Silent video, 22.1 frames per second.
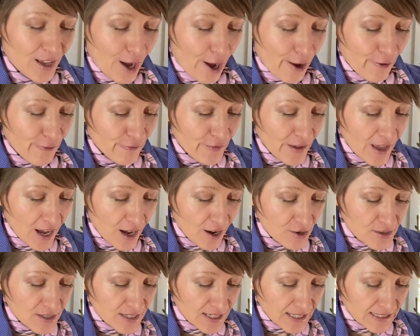I
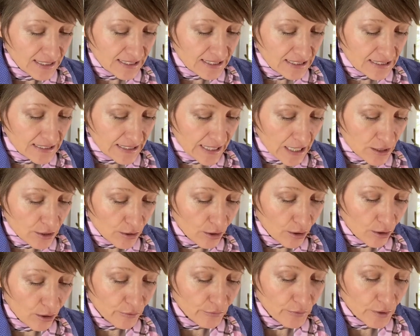found a set
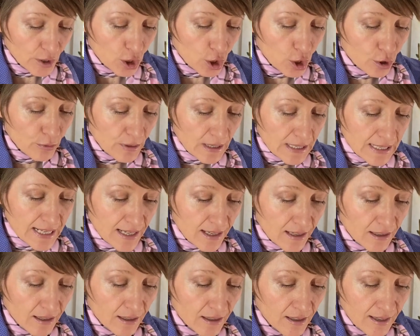of
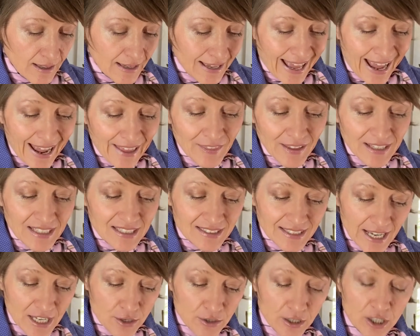acrylic, and they
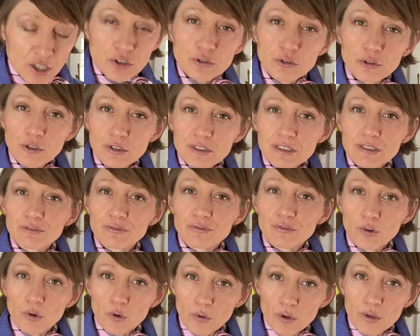say you can use it
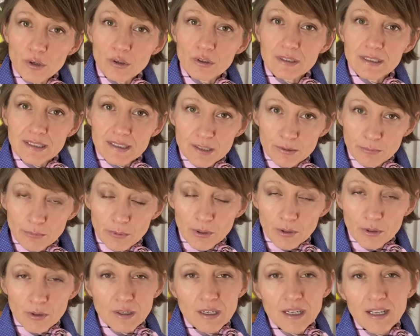for oil as
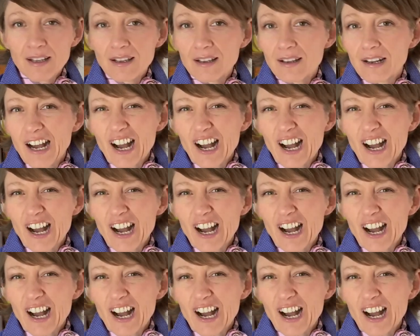well.